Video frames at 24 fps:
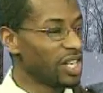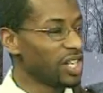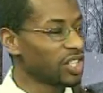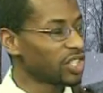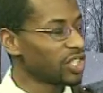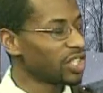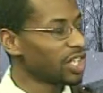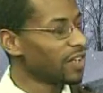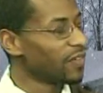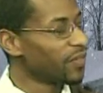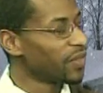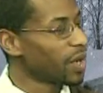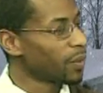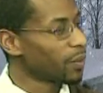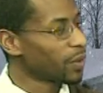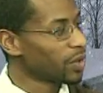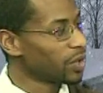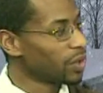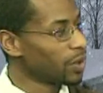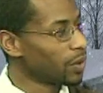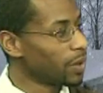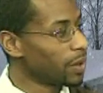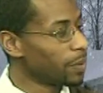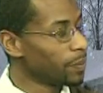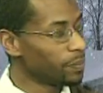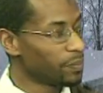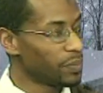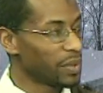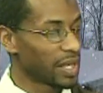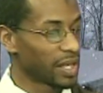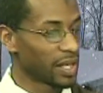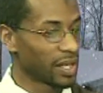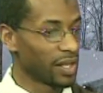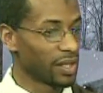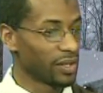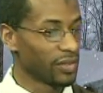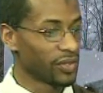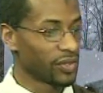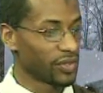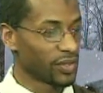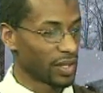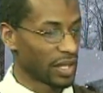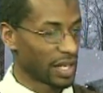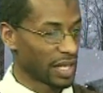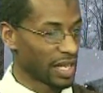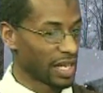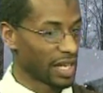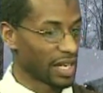initiative that we're doing,
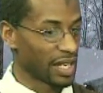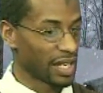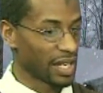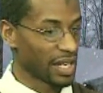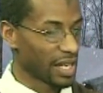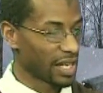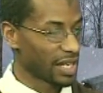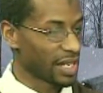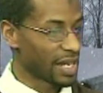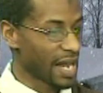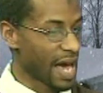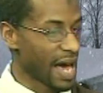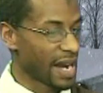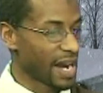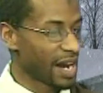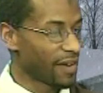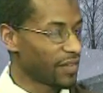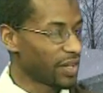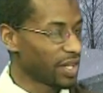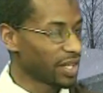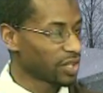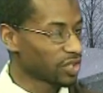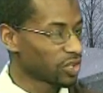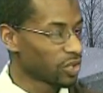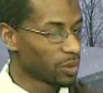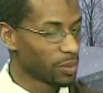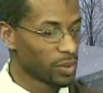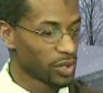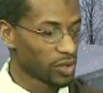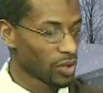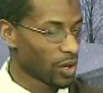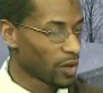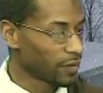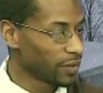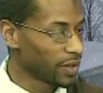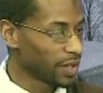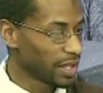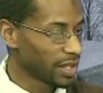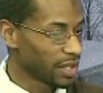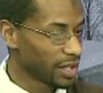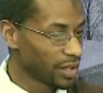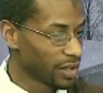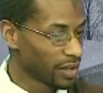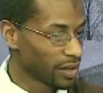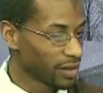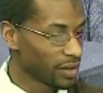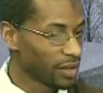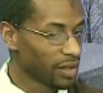because, again, not everything is going to be solved in a
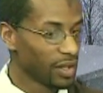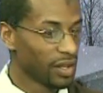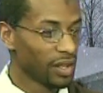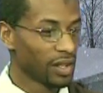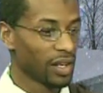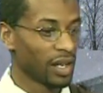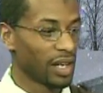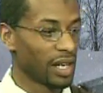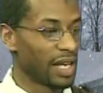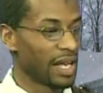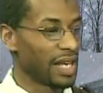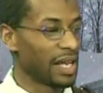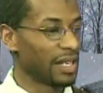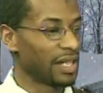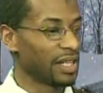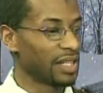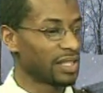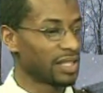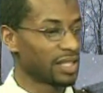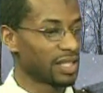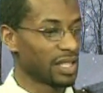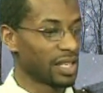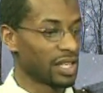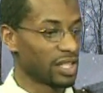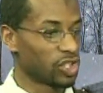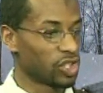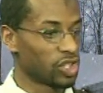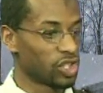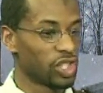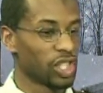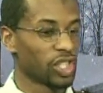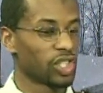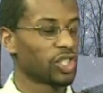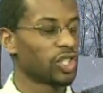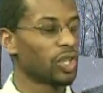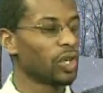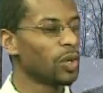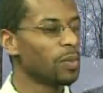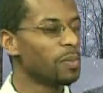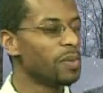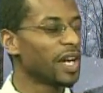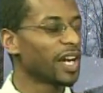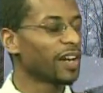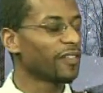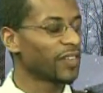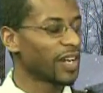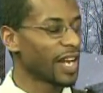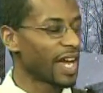year, and it's just
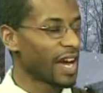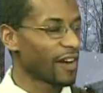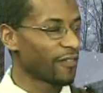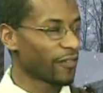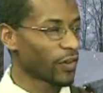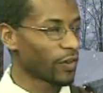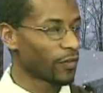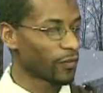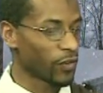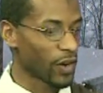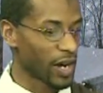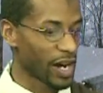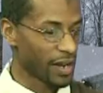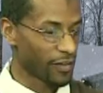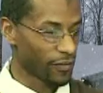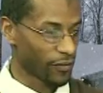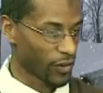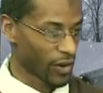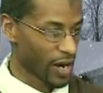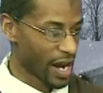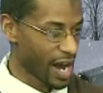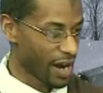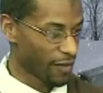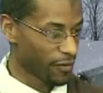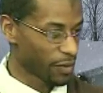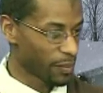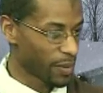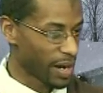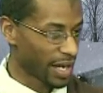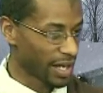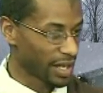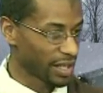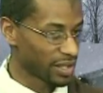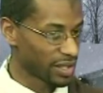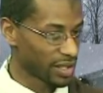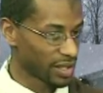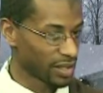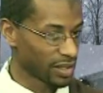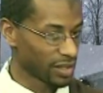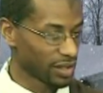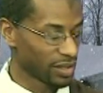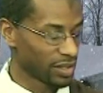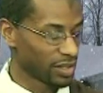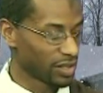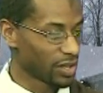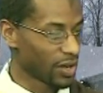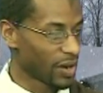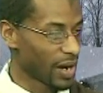too big of an effort for everybody
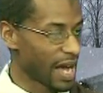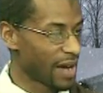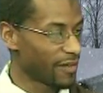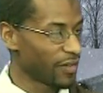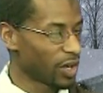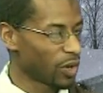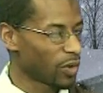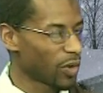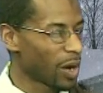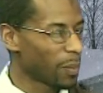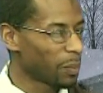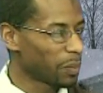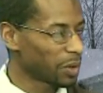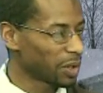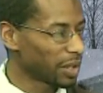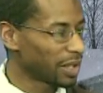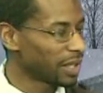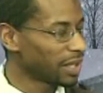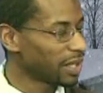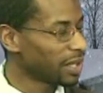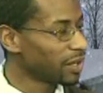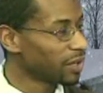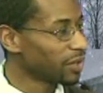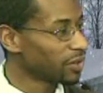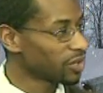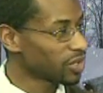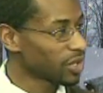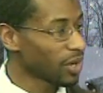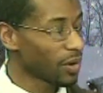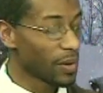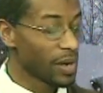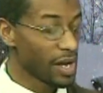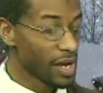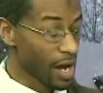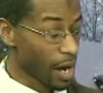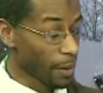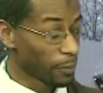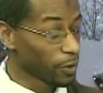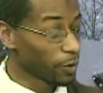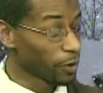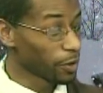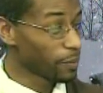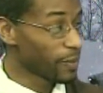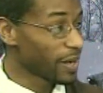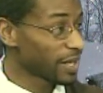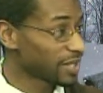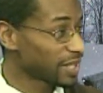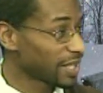to, you know, have it crumble in a year. So I'm
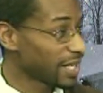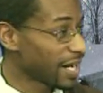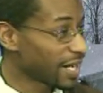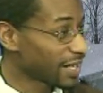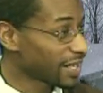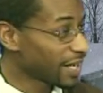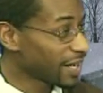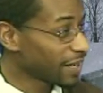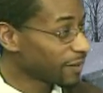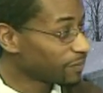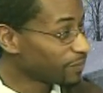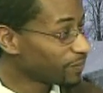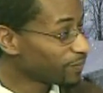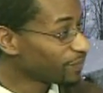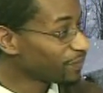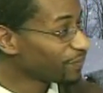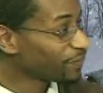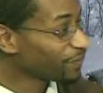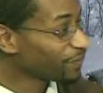doing the best that I can.